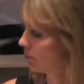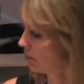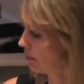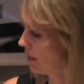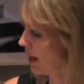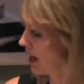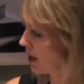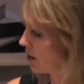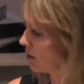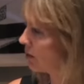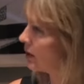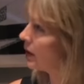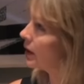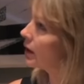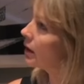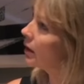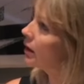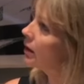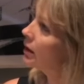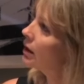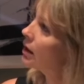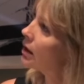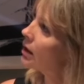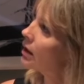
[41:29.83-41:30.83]

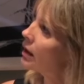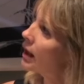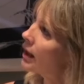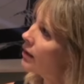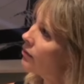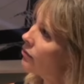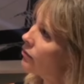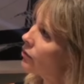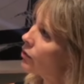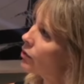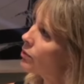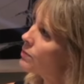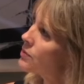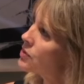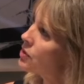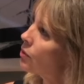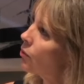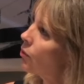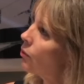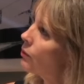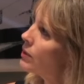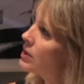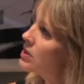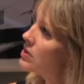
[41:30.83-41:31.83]
patterning-like verbs. So
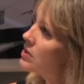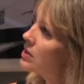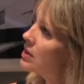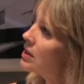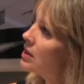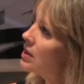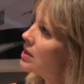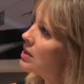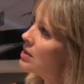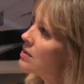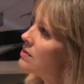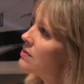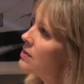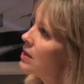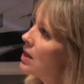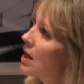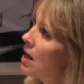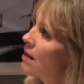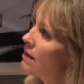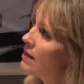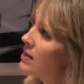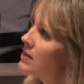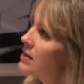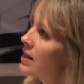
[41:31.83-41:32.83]
what we see is
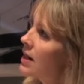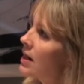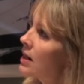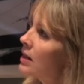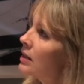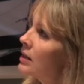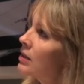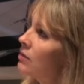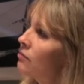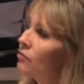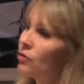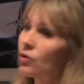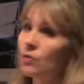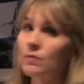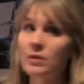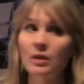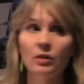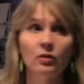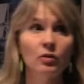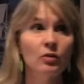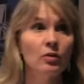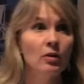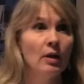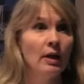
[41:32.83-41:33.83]
these handling verbs
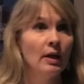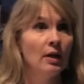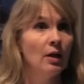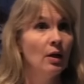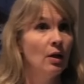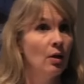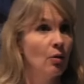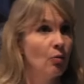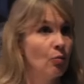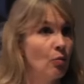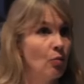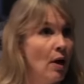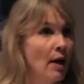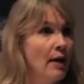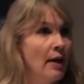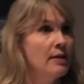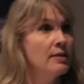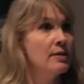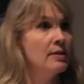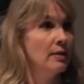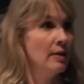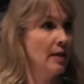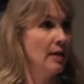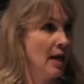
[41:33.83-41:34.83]
that look like
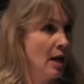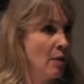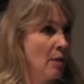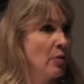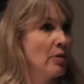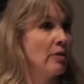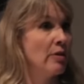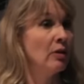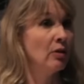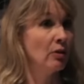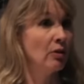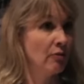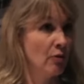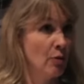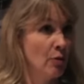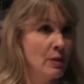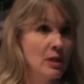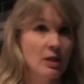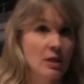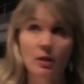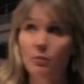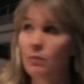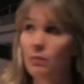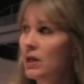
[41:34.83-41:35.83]
write and hammer that look very
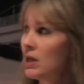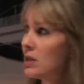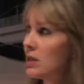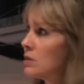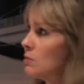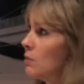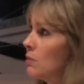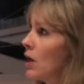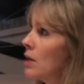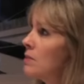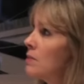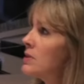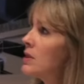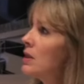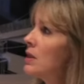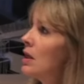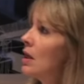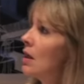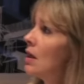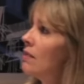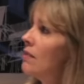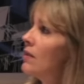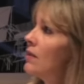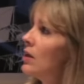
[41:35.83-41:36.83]
much like pantomimes,
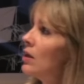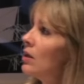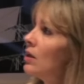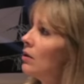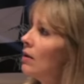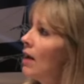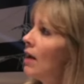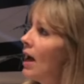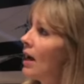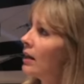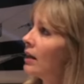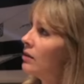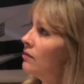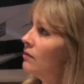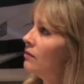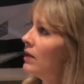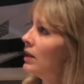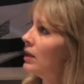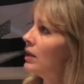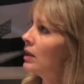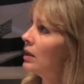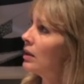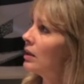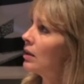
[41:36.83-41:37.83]
they're
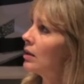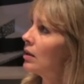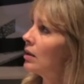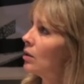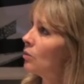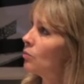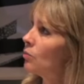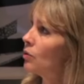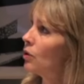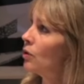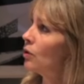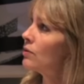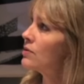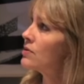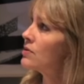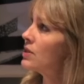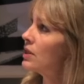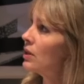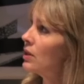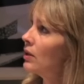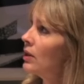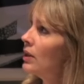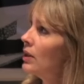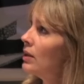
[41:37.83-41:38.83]
activating Broca's
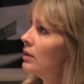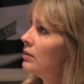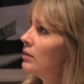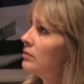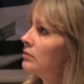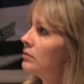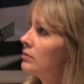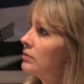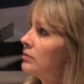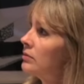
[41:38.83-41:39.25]
area.